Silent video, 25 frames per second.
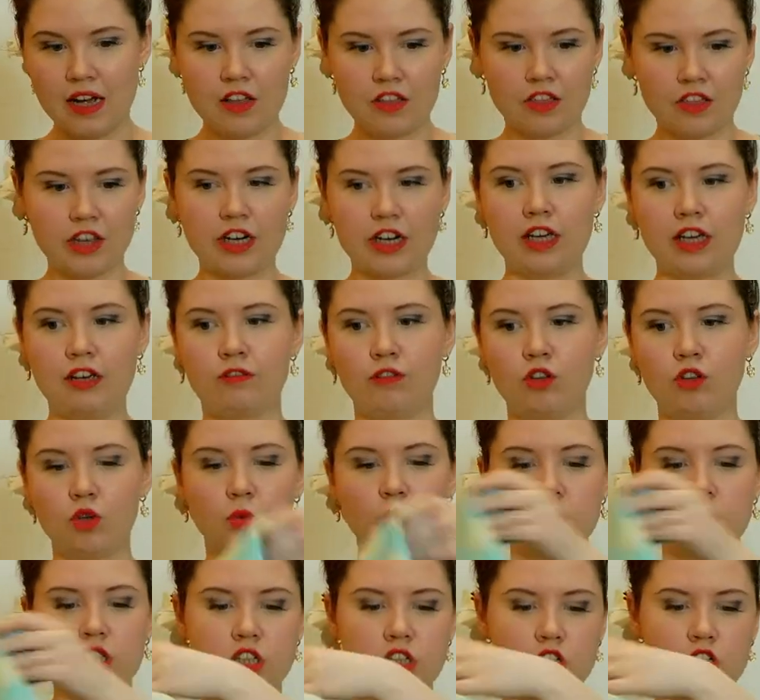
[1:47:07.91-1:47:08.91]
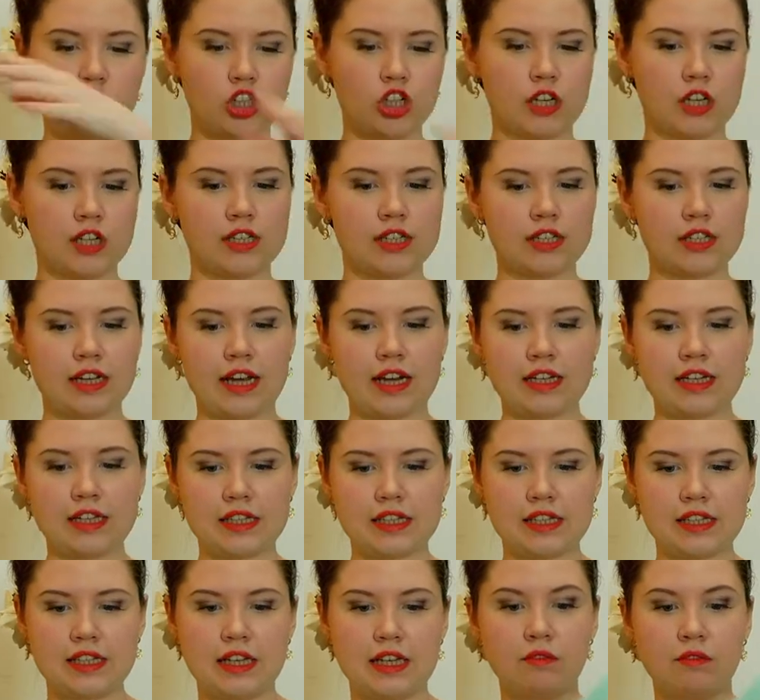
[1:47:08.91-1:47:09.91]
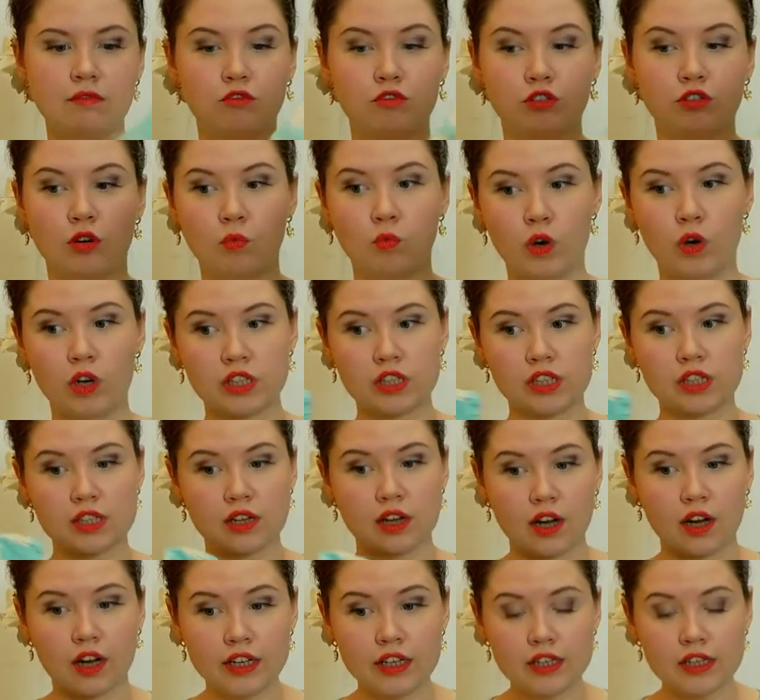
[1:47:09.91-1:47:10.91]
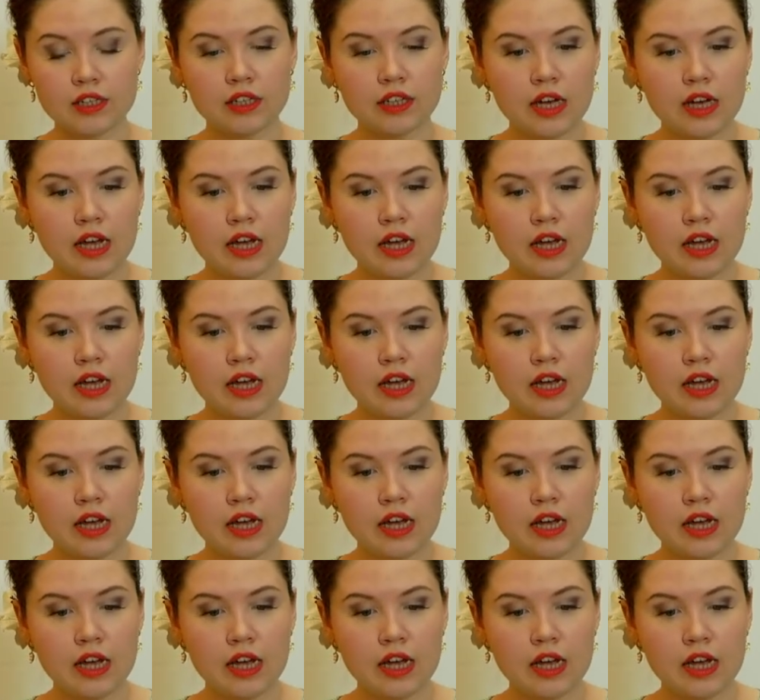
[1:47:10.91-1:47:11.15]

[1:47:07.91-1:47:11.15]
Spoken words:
than if you were to just let it steam from one side.